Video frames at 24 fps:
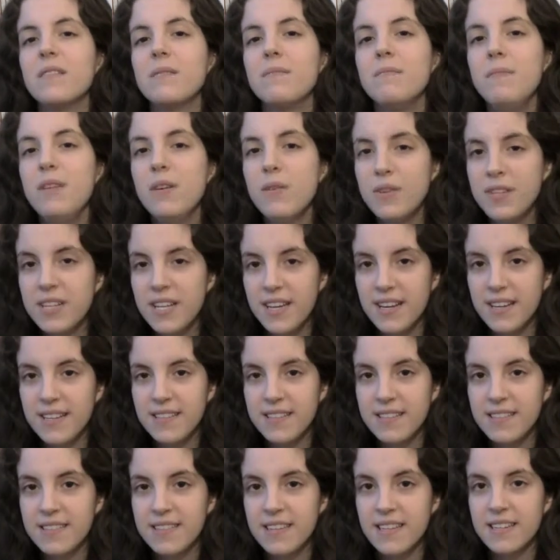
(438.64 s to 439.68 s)

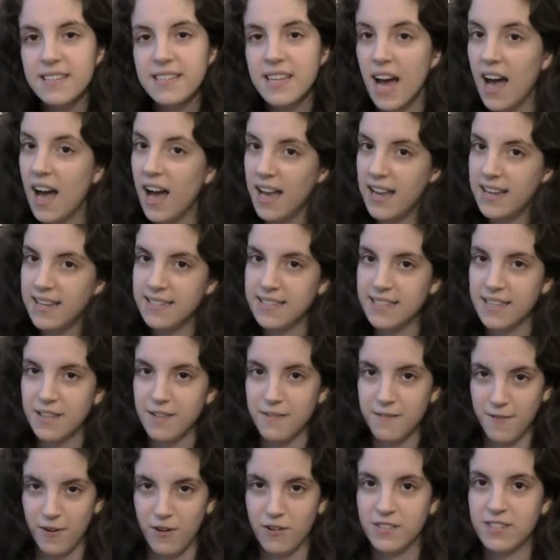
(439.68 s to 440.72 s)
Mutius dies in the
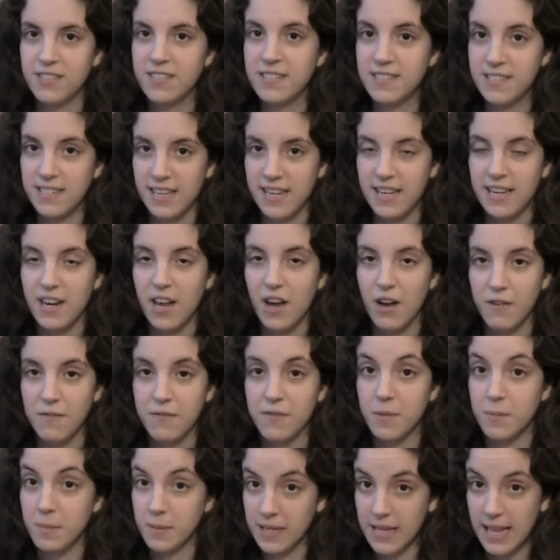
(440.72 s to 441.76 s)
first scene
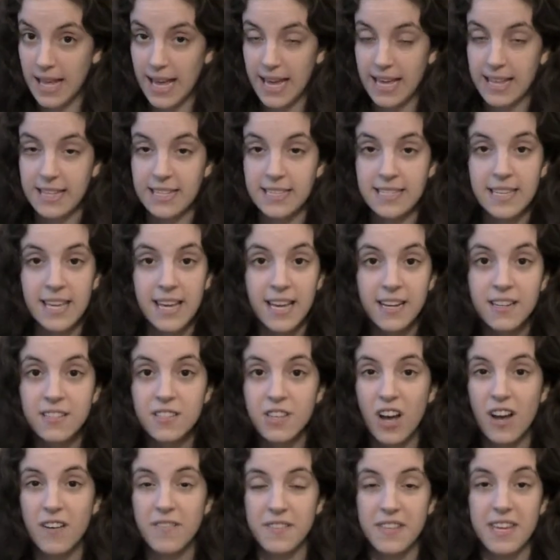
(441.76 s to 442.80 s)
of the play. This kicks
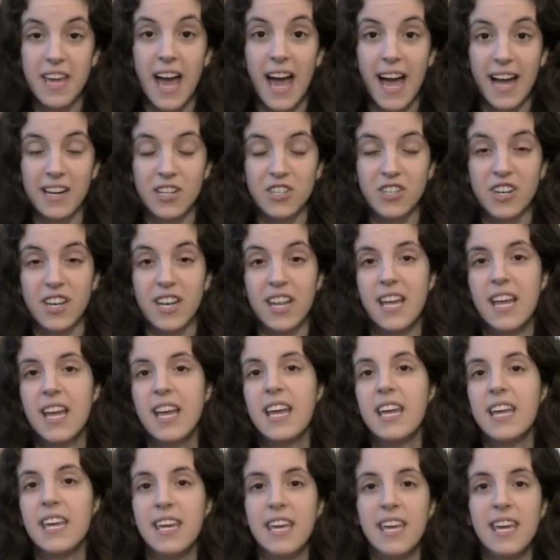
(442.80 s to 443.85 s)
off the action.
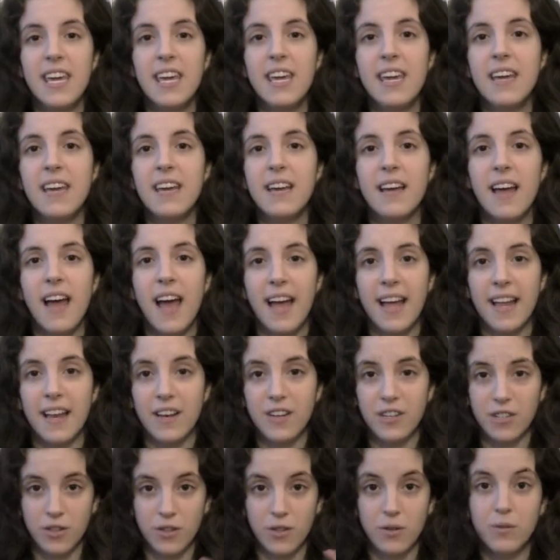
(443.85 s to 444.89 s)
He
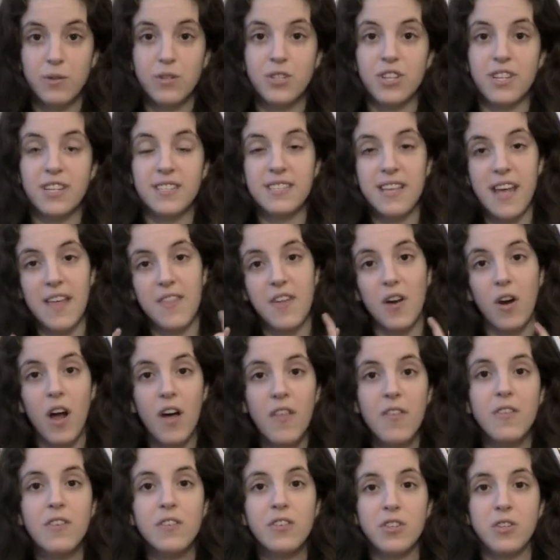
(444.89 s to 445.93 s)
and Lucius and their
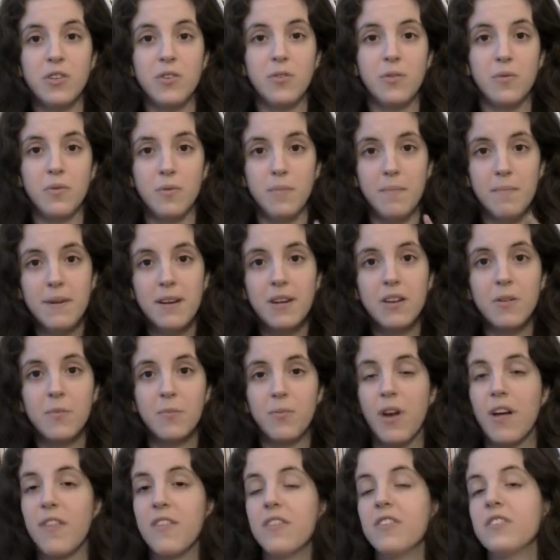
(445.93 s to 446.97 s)
other two middle
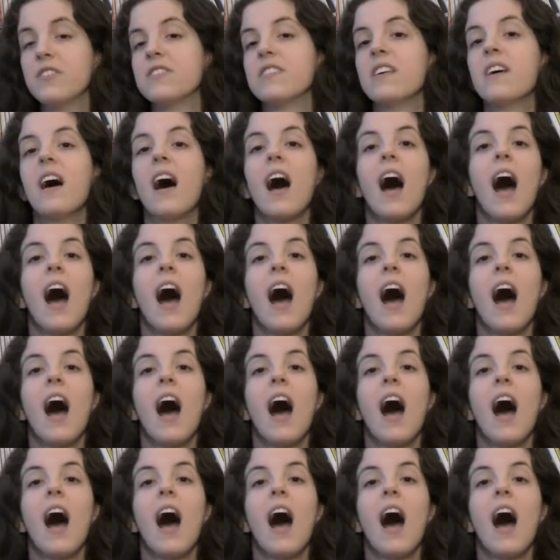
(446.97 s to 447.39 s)
brothers,